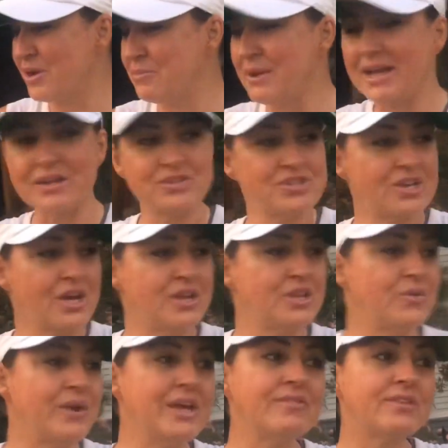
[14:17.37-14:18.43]
come back and show
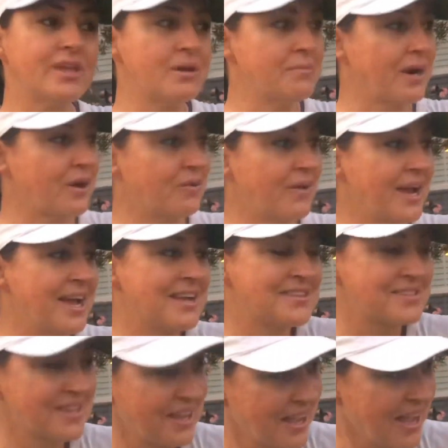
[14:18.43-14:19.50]
you, even though my
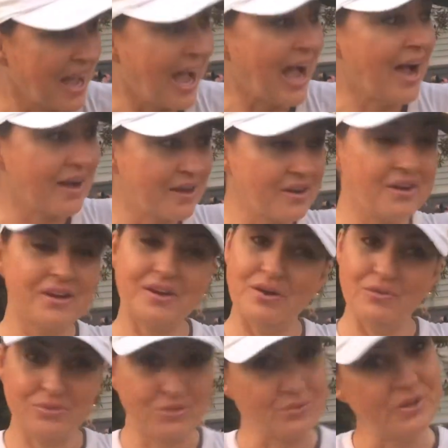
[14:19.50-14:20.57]
grass I cut
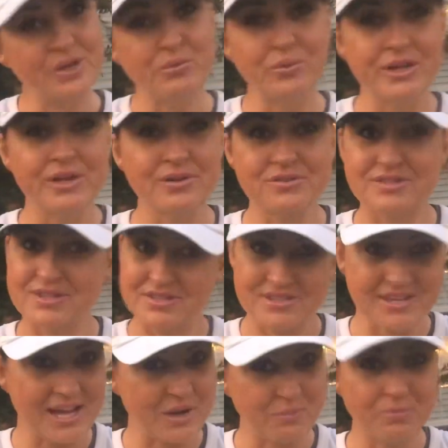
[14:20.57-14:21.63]
on 3 wheels and it's
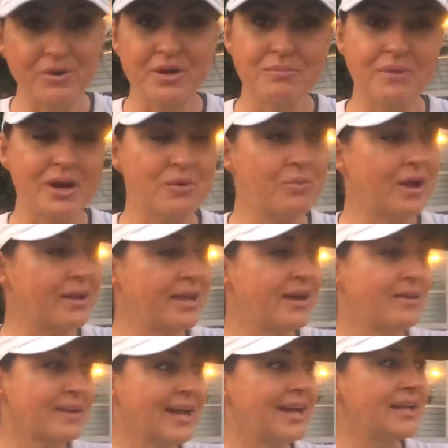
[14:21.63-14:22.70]
not a pretty mow right
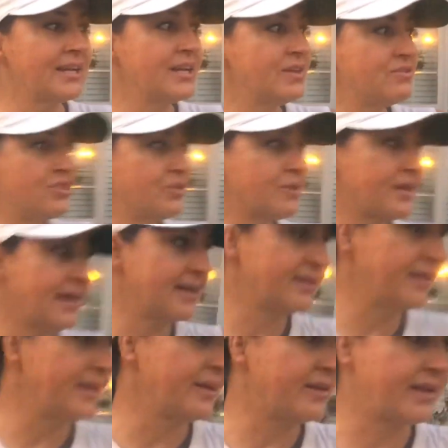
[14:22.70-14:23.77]
now, it kind of gives you an idea.